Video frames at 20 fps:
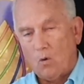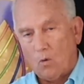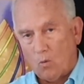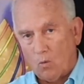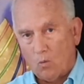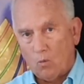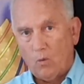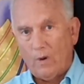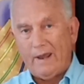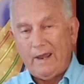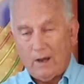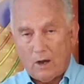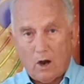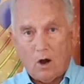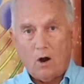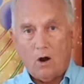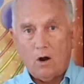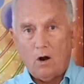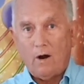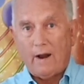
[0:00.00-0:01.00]
we
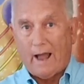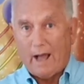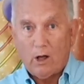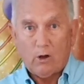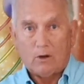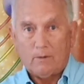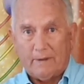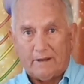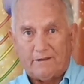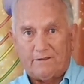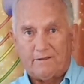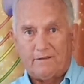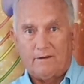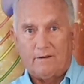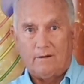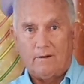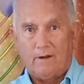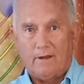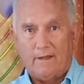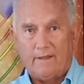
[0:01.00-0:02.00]
are alchemists.
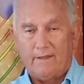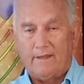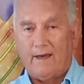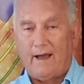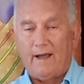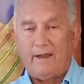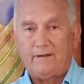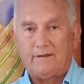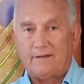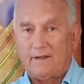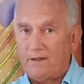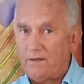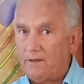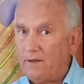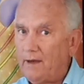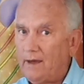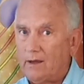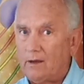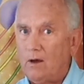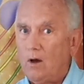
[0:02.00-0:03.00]
That's the
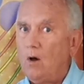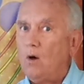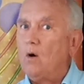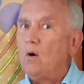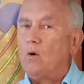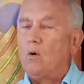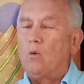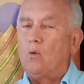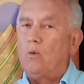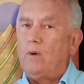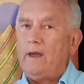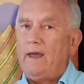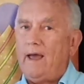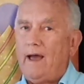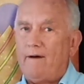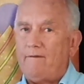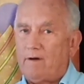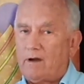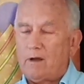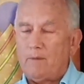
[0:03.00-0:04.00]
thing. We
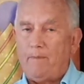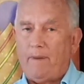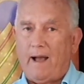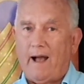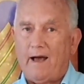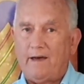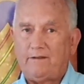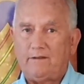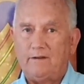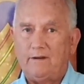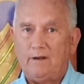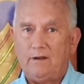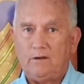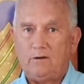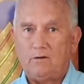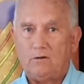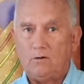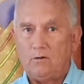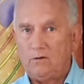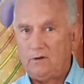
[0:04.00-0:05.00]
have a capacity
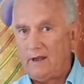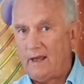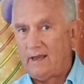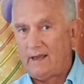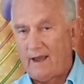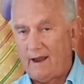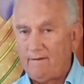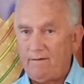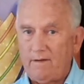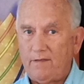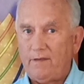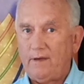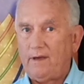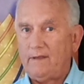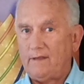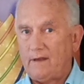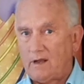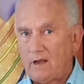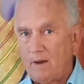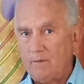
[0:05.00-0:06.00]
to take everything
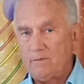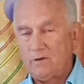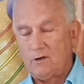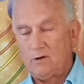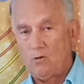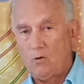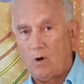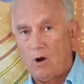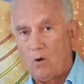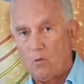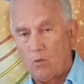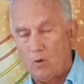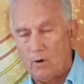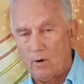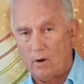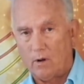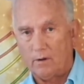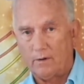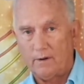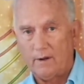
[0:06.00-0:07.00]
that comes into our
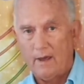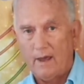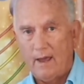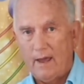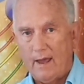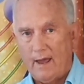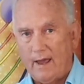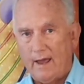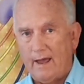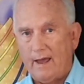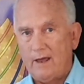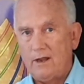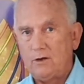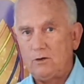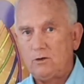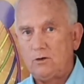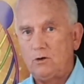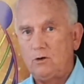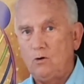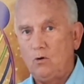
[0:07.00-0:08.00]
world
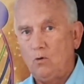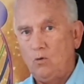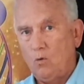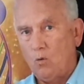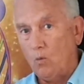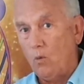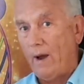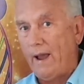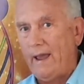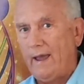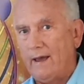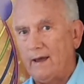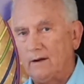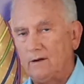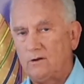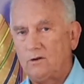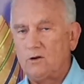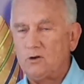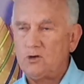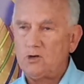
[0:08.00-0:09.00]
and to weigh it,
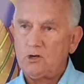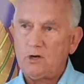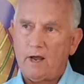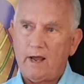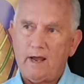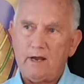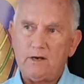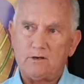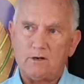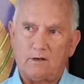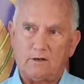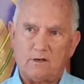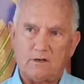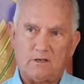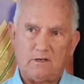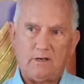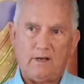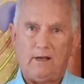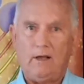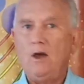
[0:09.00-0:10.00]
to change it, to
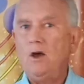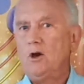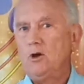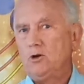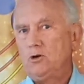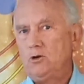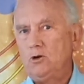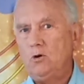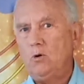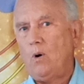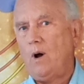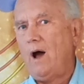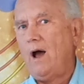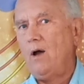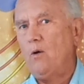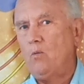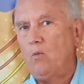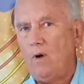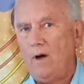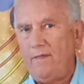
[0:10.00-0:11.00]
see, do I
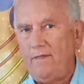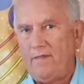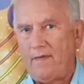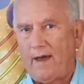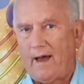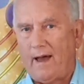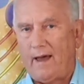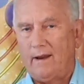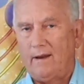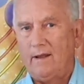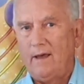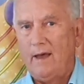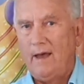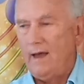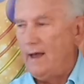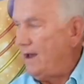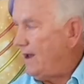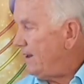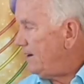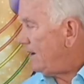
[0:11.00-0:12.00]
want that?
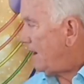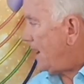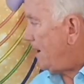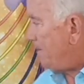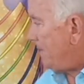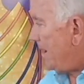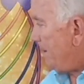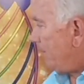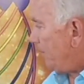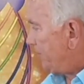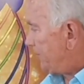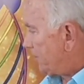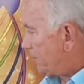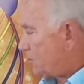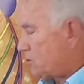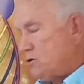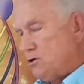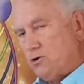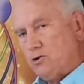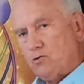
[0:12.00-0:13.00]
And I'm able to
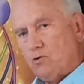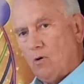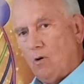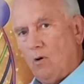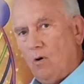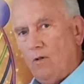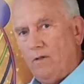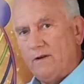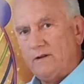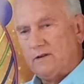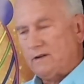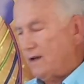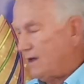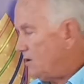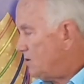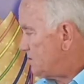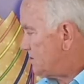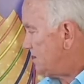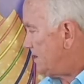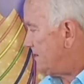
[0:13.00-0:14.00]
control this
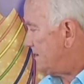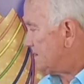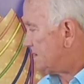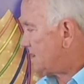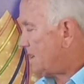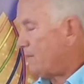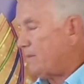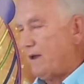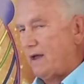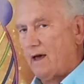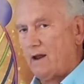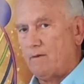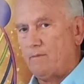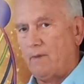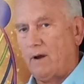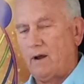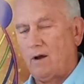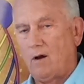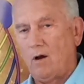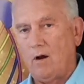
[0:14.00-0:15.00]
energy that's coming out of
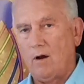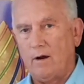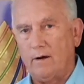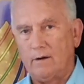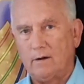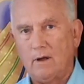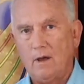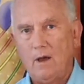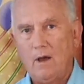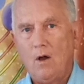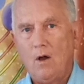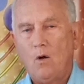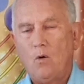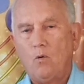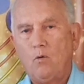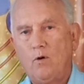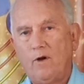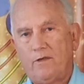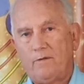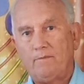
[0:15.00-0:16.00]
my heart
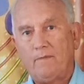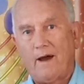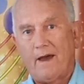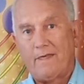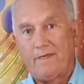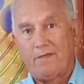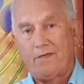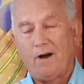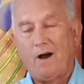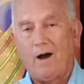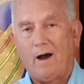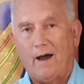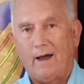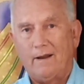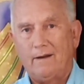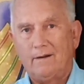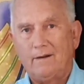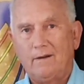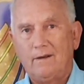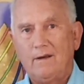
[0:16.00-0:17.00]
with my thought.
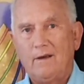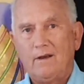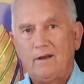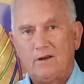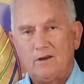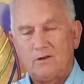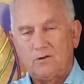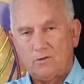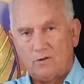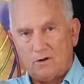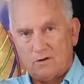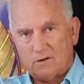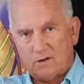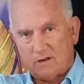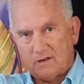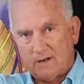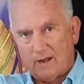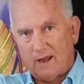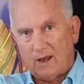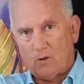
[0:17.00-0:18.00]
Because there's a
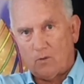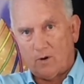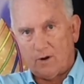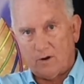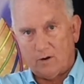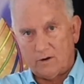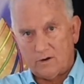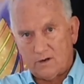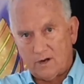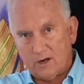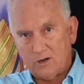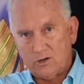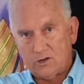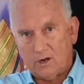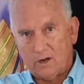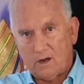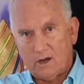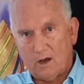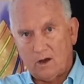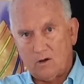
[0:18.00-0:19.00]
saying, where your
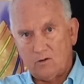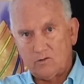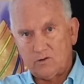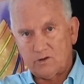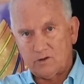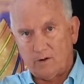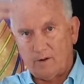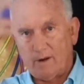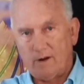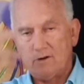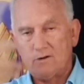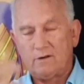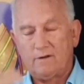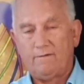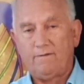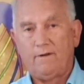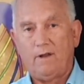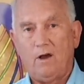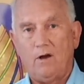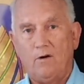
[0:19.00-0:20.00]
attention goes, your energy
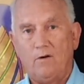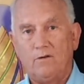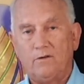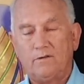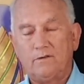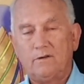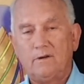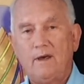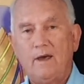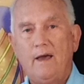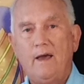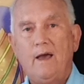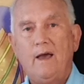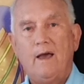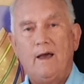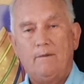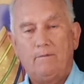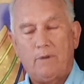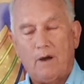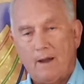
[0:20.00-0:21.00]
flows.
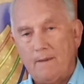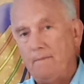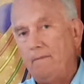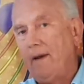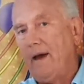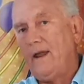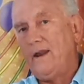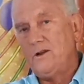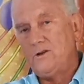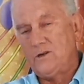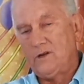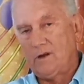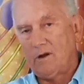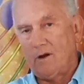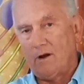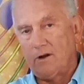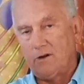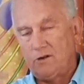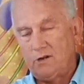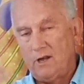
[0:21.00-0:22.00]
And by managing
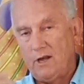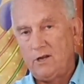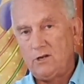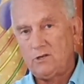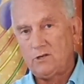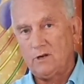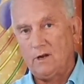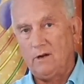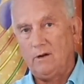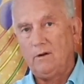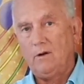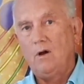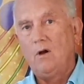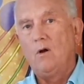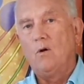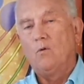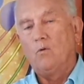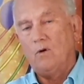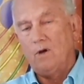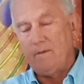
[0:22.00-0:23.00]
our attention,
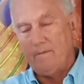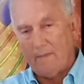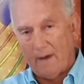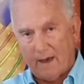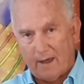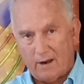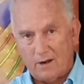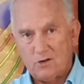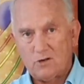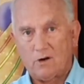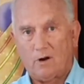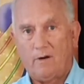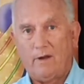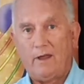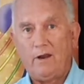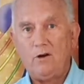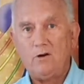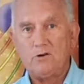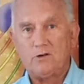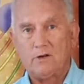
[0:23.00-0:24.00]
we manage our
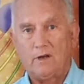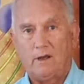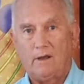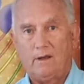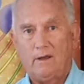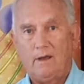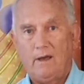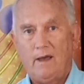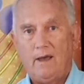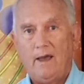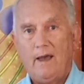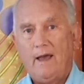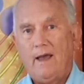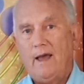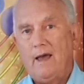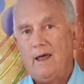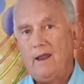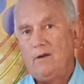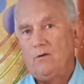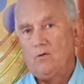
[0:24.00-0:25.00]
energy.
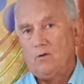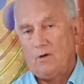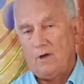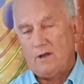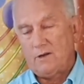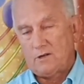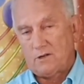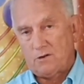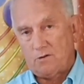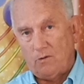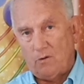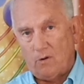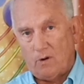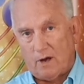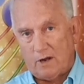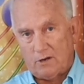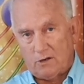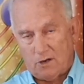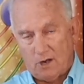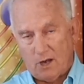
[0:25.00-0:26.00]
And it's through
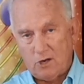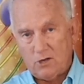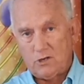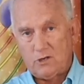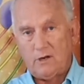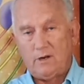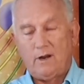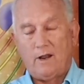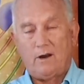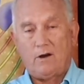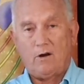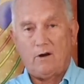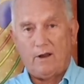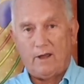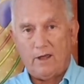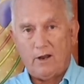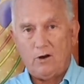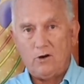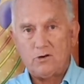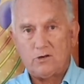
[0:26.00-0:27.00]
attention and our
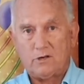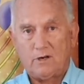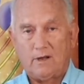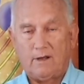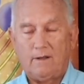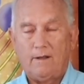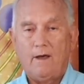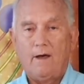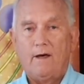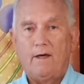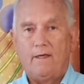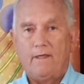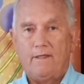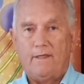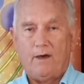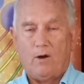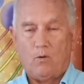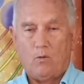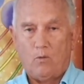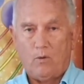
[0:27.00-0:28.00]
energy
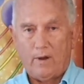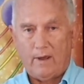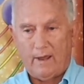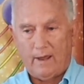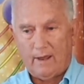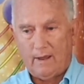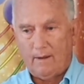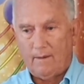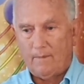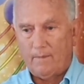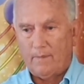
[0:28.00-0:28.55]
that we